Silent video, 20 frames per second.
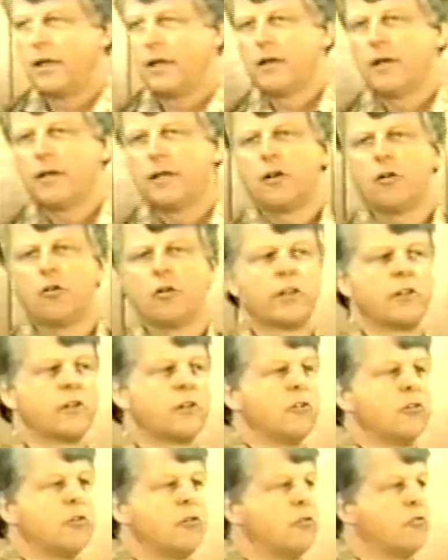hearing the
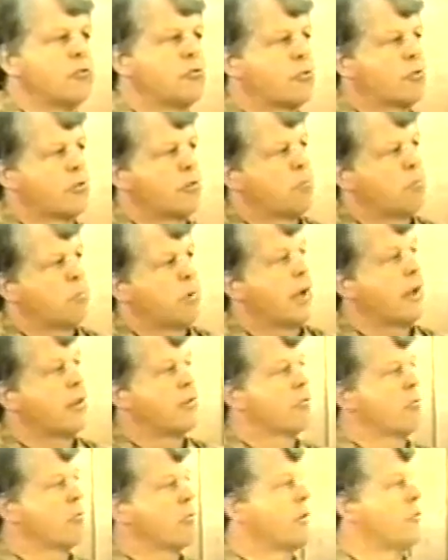news, plan
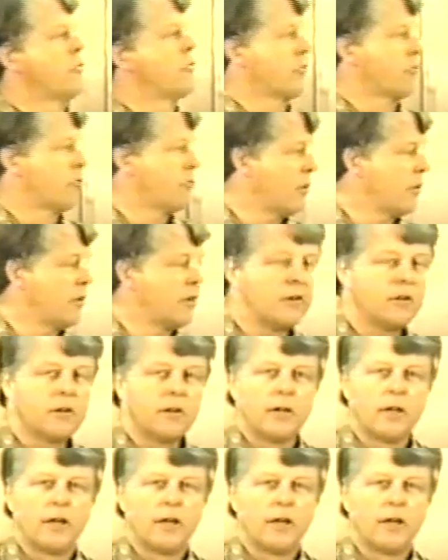three succeeded